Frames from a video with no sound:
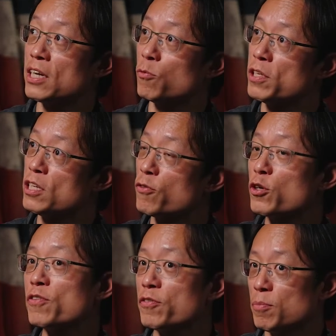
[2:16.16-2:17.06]
is that within the
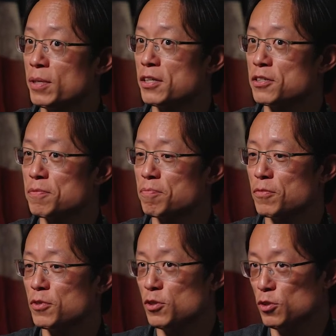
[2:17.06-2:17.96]
first 15 minutes,
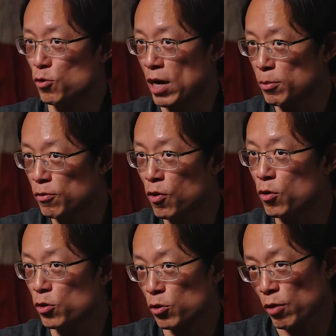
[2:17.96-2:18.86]
you grab your phone or you